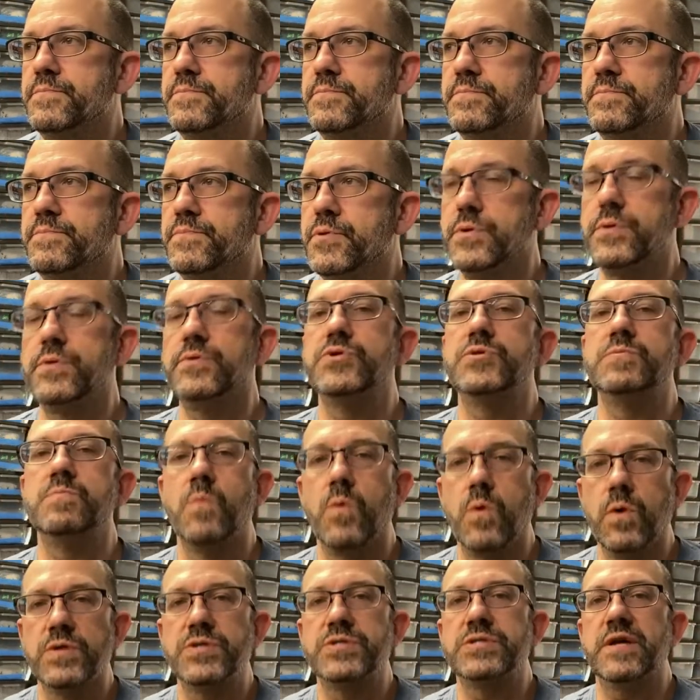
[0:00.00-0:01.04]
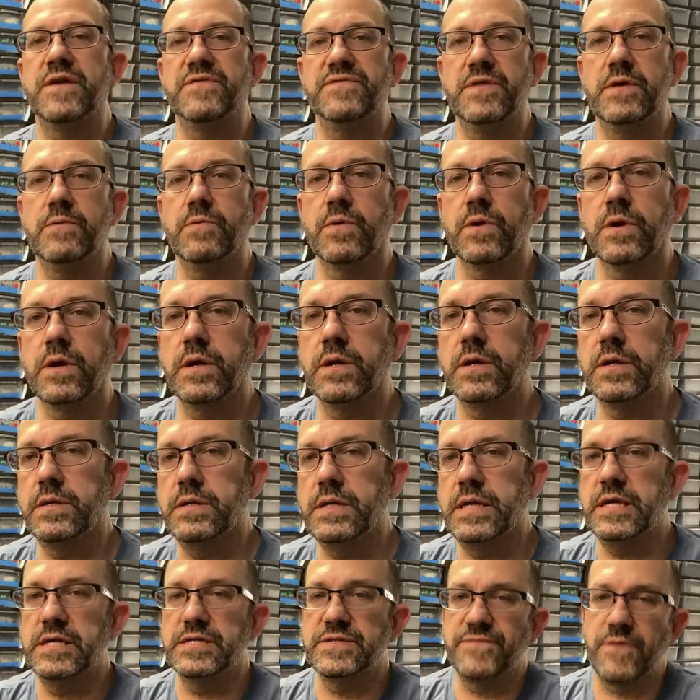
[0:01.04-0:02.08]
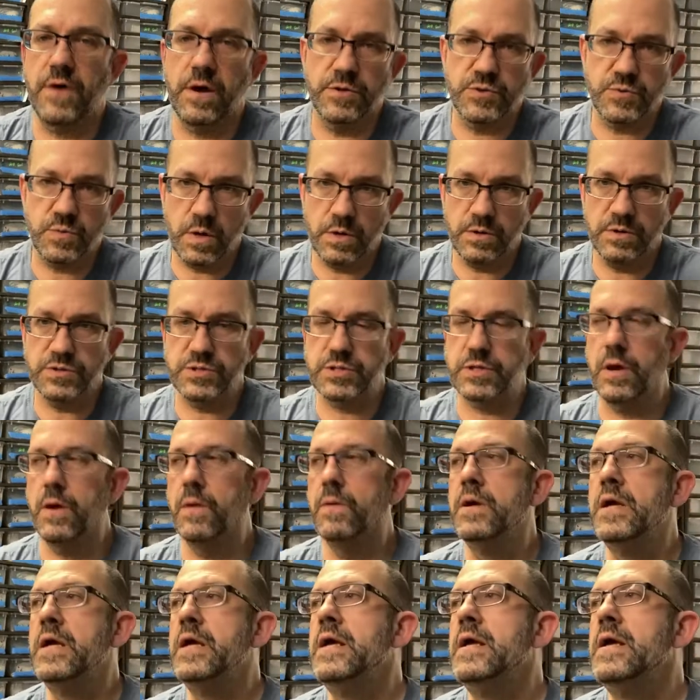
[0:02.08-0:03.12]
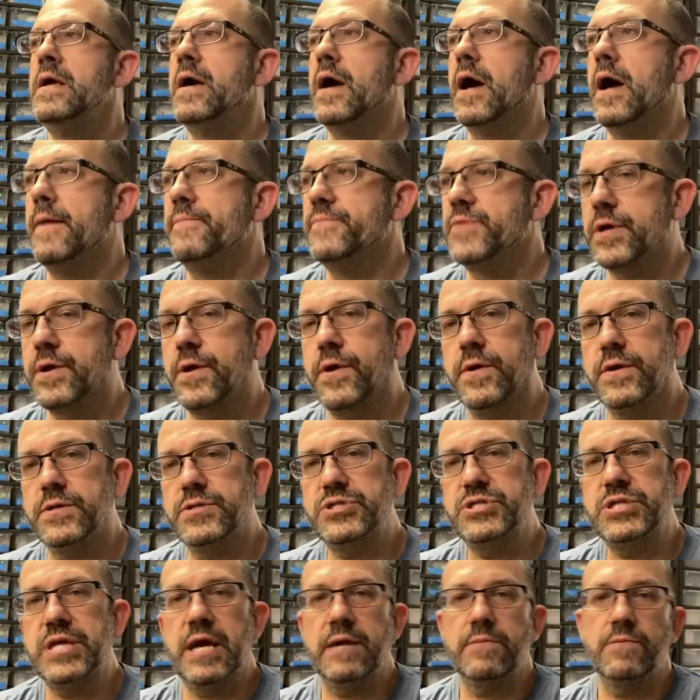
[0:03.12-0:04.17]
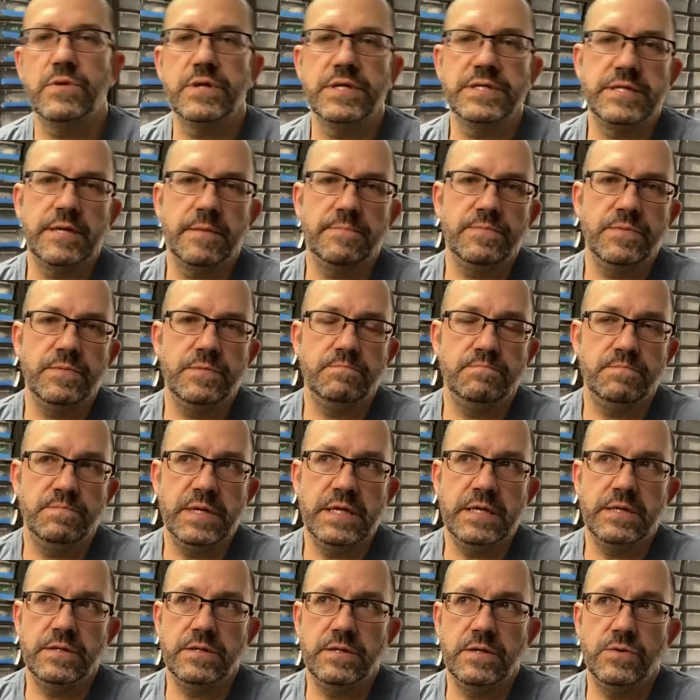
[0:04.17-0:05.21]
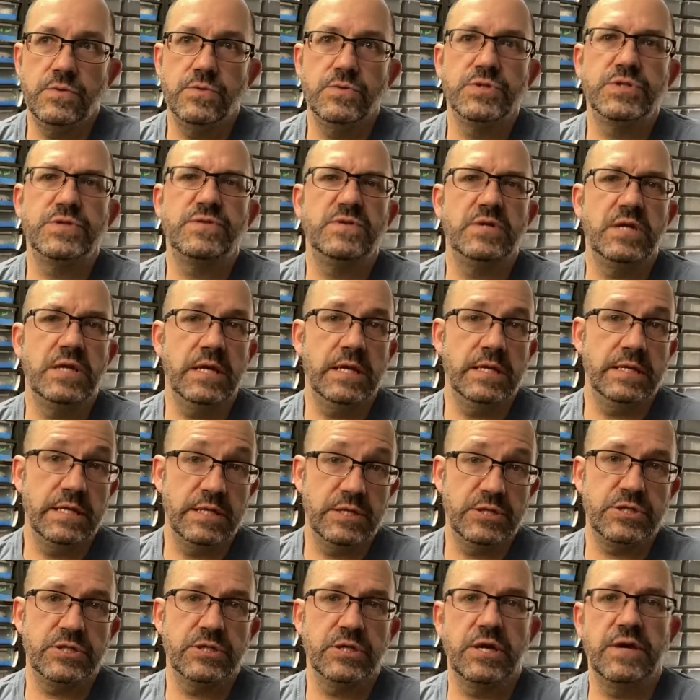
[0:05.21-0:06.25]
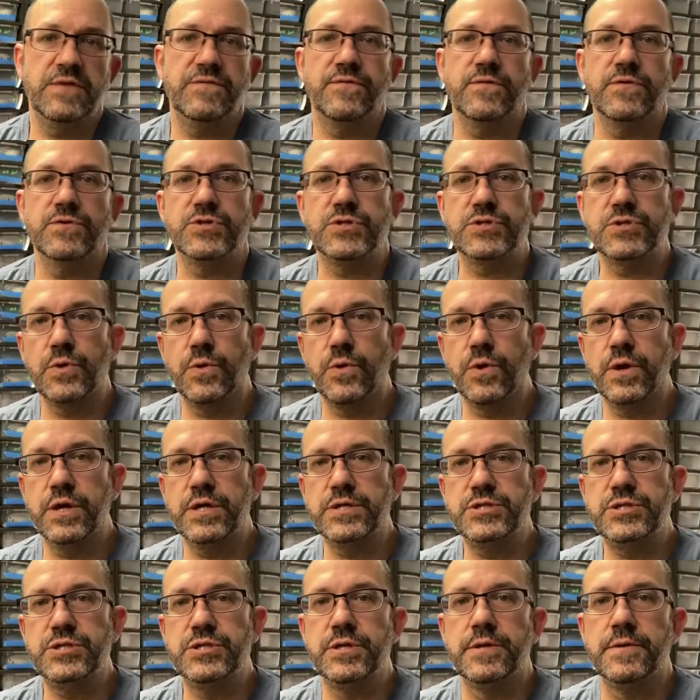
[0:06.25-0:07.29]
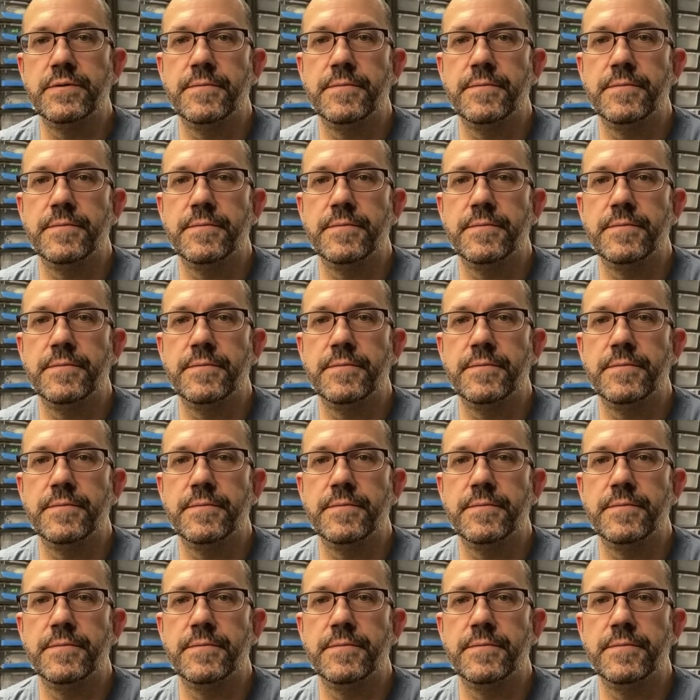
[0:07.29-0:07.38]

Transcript: produce more stuff that we're going to need as far as rodents go. The current shed will end up be used initially for storage.